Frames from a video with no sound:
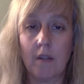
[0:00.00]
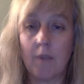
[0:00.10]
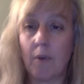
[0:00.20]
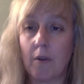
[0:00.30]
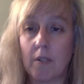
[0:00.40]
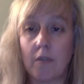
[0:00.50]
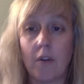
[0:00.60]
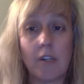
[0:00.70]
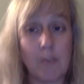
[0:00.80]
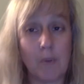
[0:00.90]
and parts of our
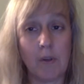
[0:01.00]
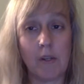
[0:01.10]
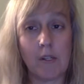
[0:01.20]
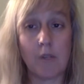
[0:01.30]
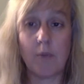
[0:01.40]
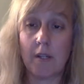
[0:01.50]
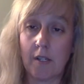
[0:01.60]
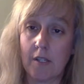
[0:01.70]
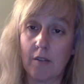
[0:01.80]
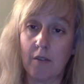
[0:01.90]
experience are being
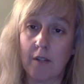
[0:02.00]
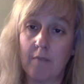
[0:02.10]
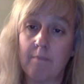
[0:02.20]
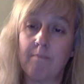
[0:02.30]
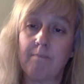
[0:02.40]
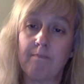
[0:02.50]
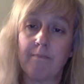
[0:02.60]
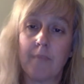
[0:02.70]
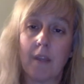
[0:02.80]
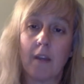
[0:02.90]
excluded.
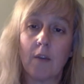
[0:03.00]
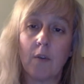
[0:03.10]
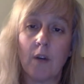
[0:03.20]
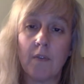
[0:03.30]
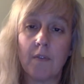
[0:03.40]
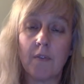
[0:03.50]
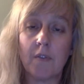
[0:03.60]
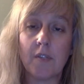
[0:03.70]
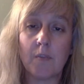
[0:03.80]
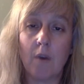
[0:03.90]
We often
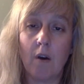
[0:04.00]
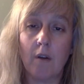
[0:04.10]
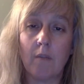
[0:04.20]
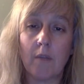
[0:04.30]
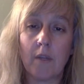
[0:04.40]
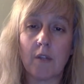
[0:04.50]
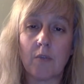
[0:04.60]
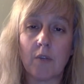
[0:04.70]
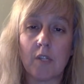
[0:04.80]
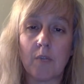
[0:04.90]
feel small because
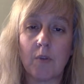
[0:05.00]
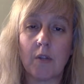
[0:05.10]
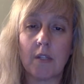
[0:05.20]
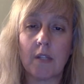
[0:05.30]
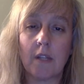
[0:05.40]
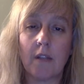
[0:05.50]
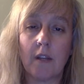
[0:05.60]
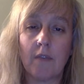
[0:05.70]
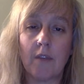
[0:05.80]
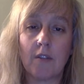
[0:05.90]
we're experiencing
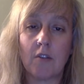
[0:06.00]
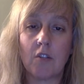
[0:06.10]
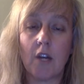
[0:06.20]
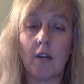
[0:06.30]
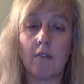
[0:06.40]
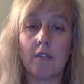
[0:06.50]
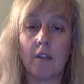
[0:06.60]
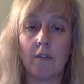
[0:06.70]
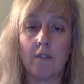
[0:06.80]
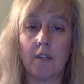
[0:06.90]
life as our child
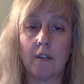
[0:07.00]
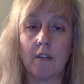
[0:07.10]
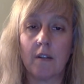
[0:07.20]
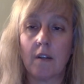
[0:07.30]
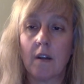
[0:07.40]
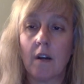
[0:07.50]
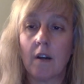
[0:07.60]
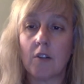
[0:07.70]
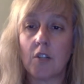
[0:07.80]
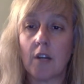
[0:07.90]
self did,
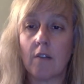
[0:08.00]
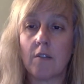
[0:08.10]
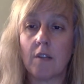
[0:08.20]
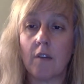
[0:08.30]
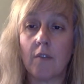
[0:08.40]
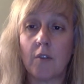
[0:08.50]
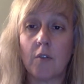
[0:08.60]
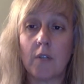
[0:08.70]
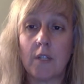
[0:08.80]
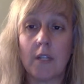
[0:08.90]
our child self who
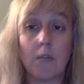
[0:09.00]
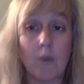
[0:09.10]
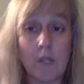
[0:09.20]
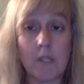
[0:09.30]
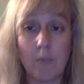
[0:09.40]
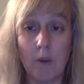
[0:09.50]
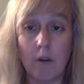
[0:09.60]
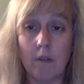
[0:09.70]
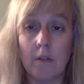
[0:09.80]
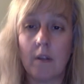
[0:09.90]
indeed was
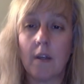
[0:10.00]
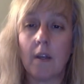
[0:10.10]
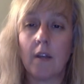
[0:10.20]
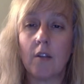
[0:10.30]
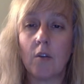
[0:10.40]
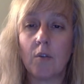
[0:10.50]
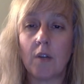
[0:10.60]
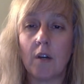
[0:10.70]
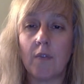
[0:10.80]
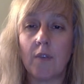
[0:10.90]
small, and who is
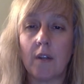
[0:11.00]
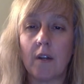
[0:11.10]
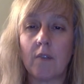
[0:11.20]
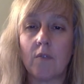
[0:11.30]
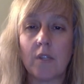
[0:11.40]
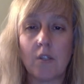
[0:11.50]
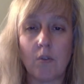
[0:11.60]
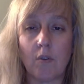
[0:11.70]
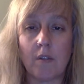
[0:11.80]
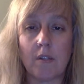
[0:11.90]
often
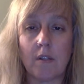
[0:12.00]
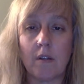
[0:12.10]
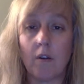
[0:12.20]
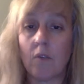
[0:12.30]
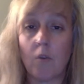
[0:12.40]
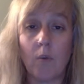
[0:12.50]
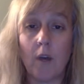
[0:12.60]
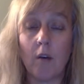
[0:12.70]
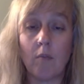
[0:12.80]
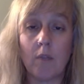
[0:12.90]
unresourced,
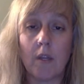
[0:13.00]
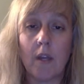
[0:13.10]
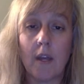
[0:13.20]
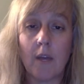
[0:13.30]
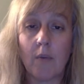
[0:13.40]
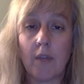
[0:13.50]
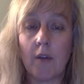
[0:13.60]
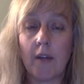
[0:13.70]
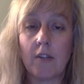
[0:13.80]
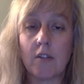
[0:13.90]
overwhelmed, and without
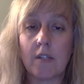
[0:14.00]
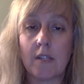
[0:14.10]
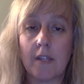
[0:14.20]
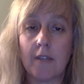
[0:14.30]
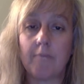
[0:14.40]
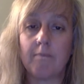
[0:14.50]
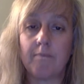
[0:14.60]
agency.